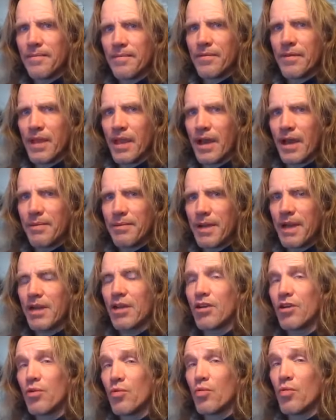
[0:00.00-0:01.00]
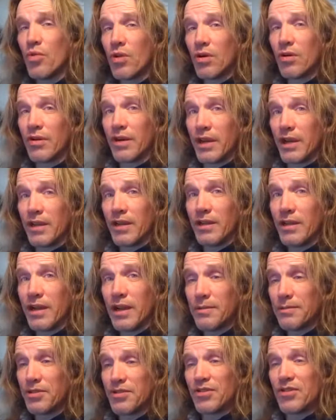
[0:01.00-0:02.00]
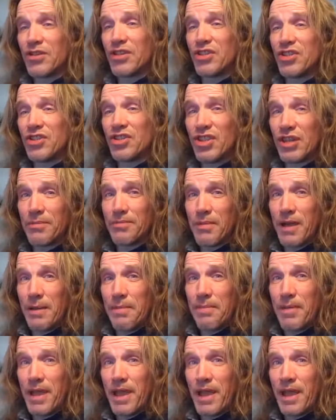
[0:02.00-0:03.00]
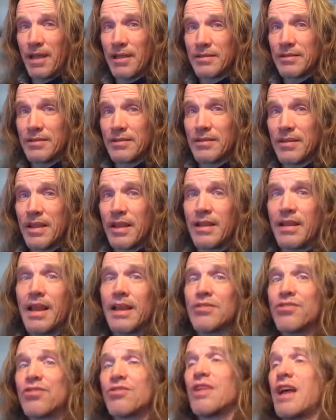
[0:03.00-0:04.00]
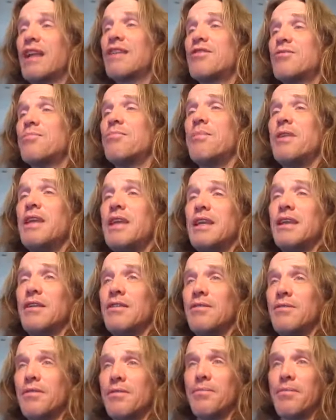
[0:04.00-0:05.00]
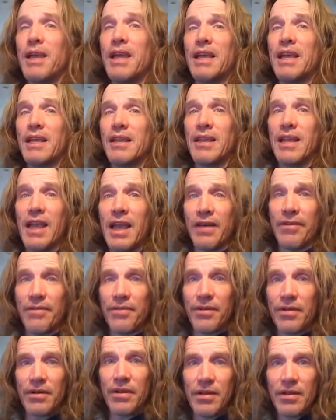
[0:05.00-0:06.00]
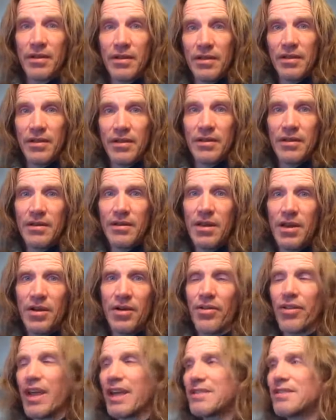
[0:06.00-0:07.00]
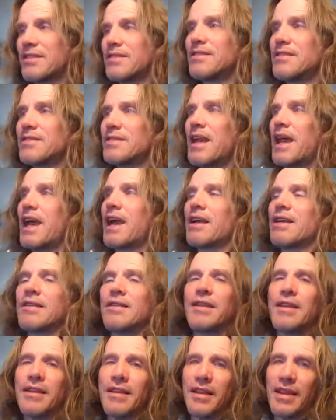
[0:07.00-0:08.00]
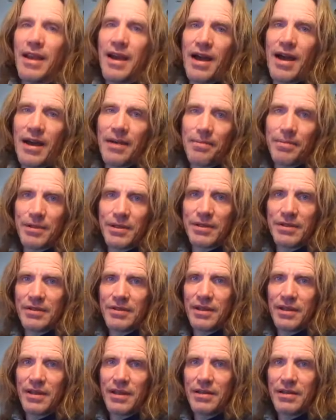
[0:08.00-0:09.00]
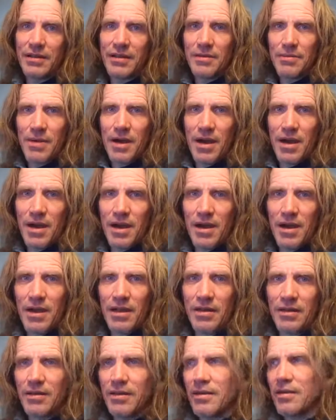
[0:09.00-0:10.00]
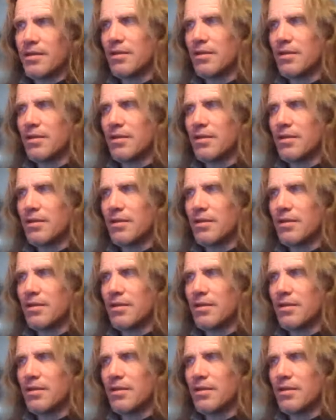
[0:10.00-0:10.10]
Yeah, I'm not going to worry. I'm just going to shit my pants, and that's that's me making the effort. No, that's exactly the opposite. Come on.